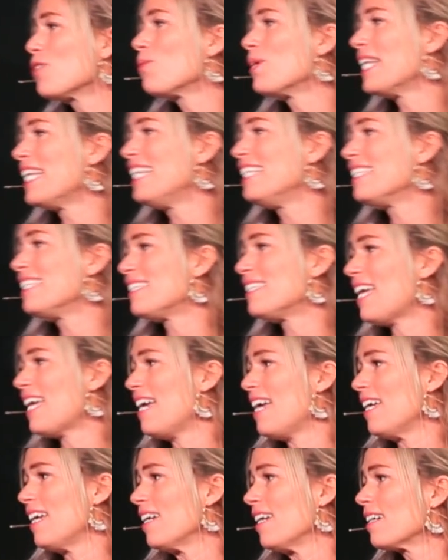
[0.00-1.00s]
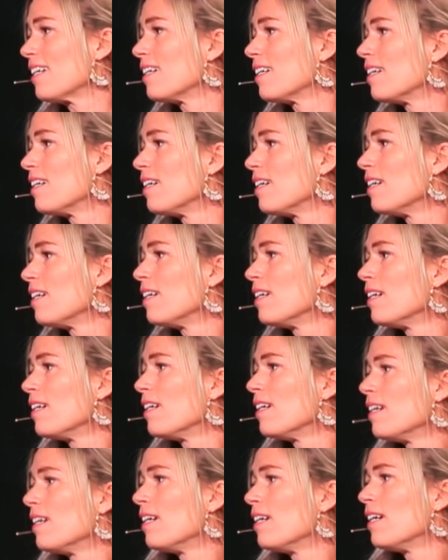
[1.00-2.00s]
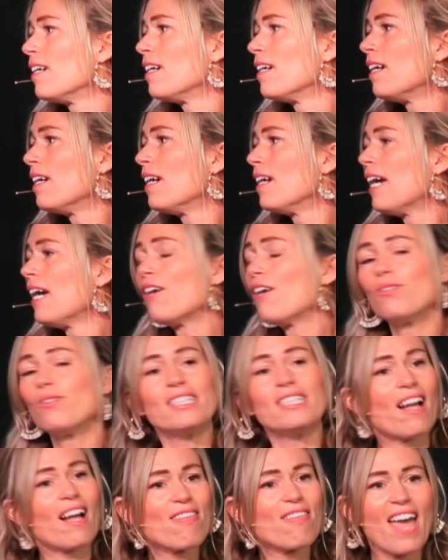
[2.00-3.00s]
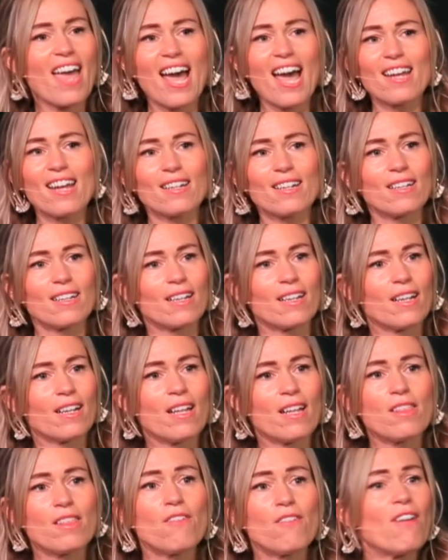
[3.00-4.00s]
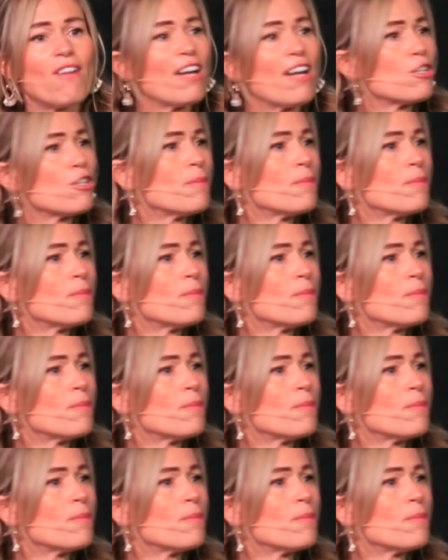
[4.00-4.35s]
he's saying? Have we done that? The volume is